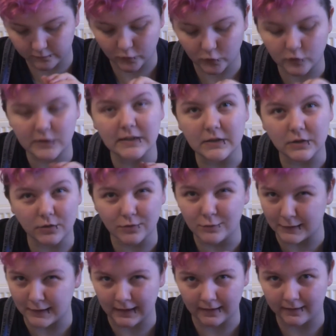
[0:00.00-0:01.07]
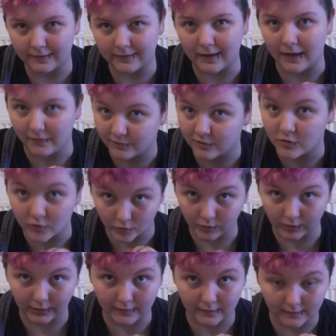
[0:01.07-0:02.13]
42 years after
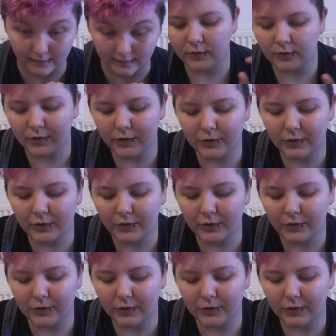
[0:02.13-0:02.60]
Julius's death.